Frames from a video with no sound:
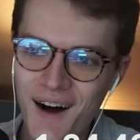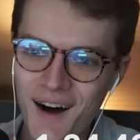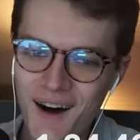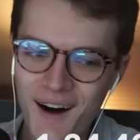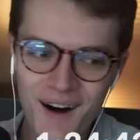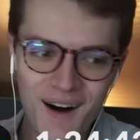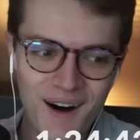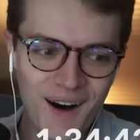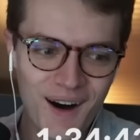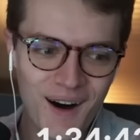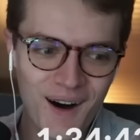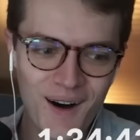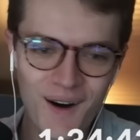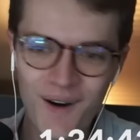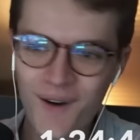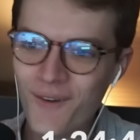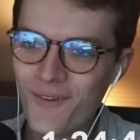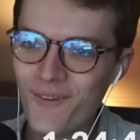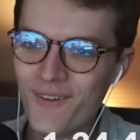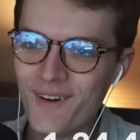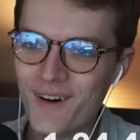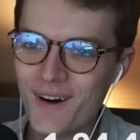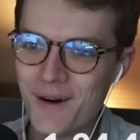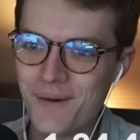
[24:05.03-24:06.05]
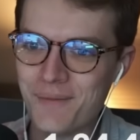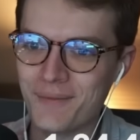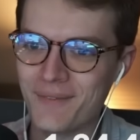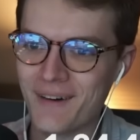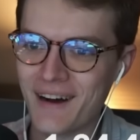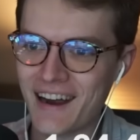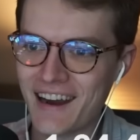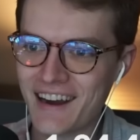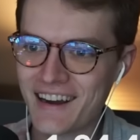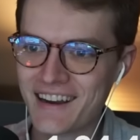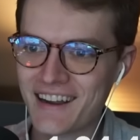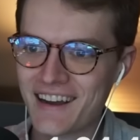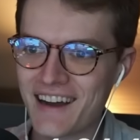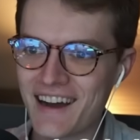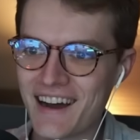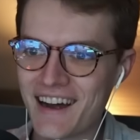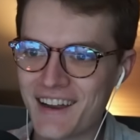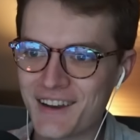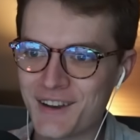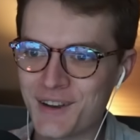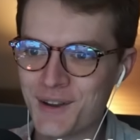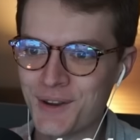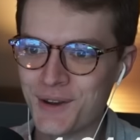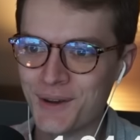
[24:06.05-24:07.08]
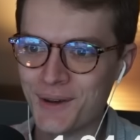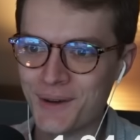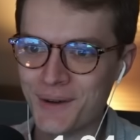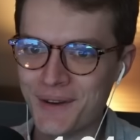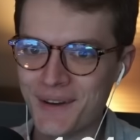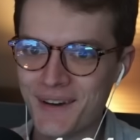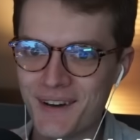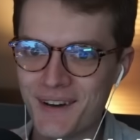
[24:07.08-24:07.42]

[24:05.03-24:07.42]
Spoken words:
Oh my god, dude.